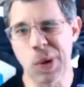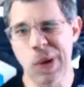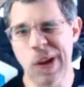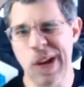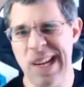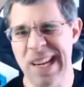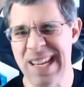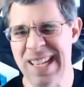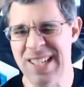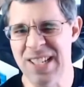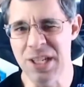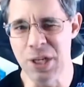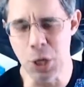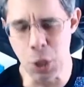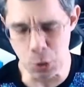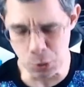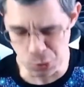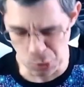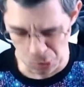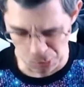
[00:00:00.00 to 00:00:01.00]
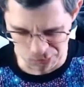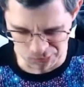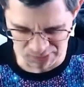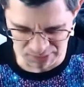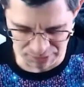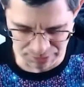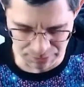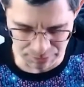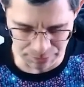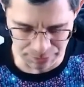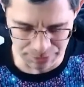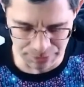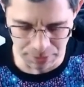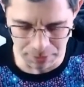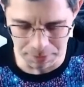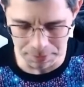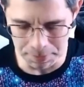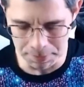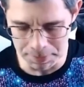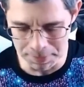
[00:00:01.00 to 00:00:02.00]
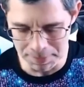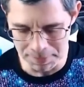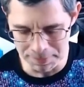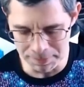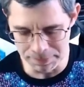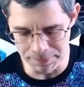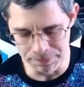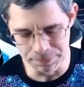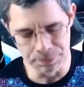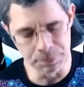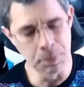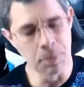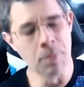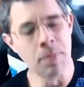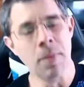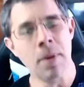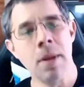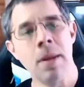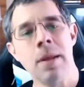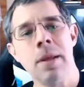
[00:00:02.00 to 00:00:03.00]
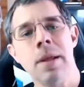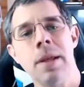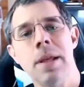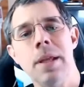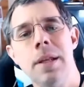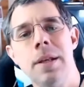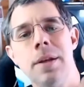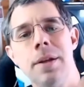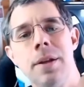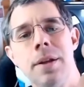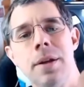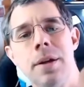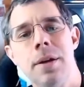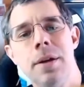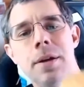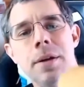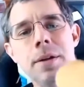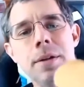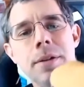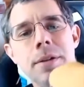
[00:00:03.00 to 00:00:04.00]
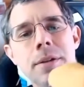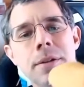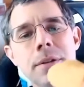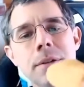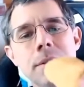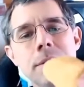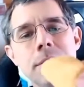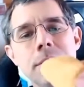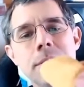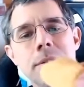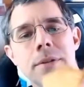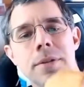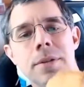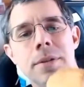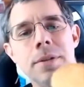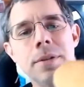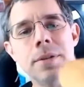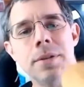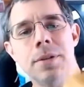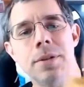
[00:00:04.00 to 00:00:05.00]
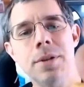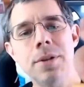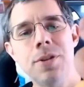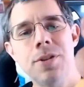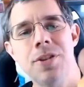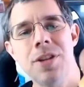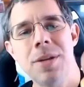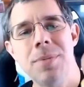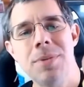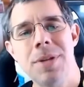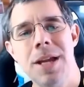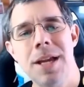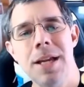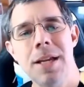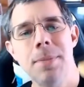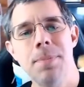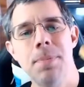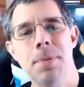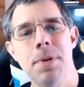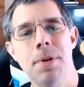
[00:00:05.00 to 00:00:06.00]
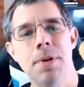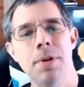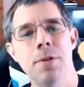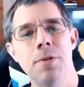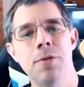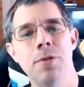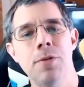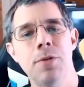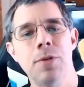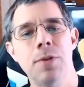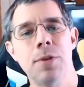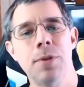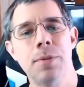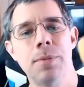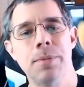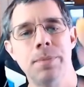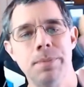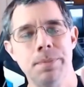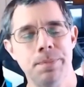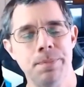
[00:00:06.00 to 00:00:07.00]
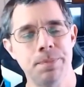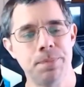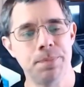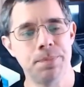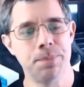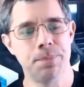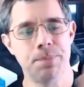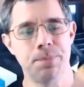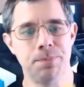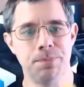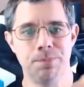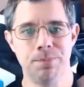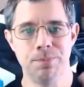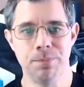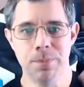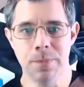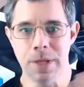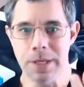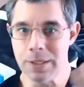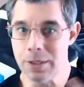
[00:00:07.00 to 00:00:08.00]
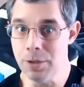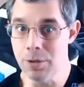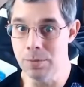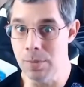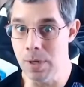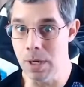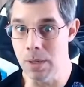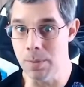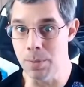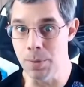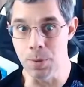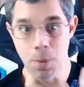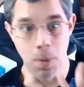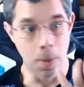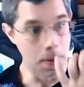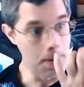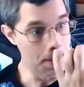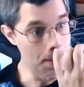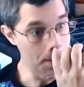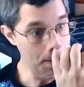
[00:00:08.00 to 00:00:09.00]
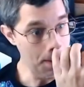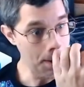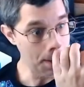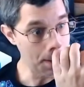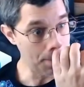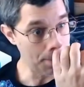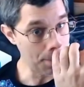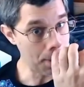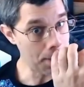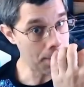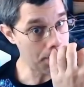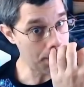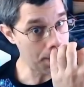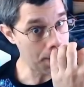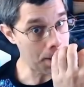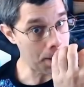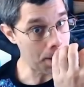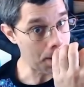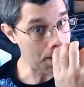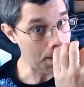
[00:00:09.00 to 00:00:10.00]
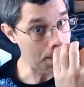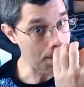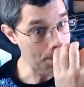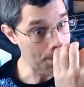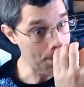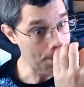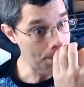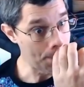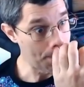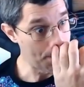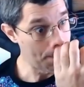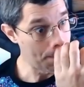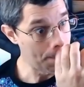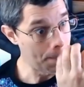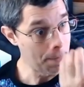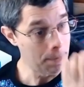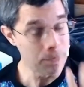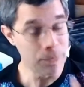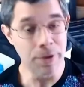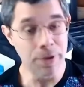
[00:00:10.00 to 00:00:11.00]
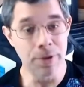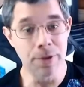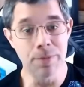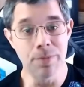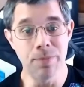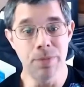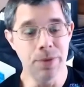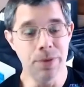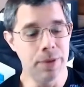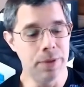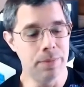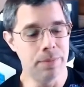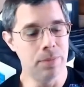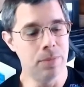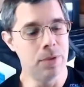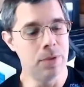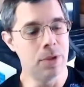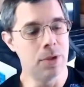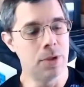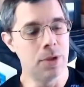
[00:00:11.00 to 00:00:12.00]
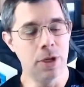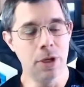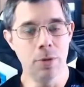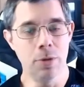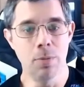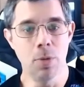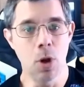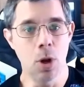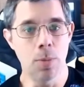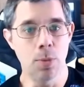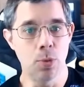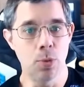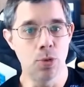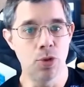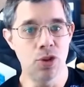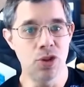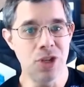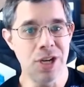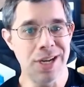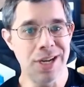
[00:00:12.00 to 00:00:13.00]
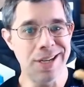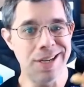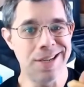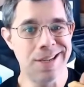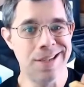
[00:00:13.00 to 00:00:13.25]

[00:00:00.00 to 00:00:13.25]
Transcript: I got an itchy nose for some reason. There they are. They're the same type of, uh, like the Umaibo. And they probably are. They're the Umaibo stick,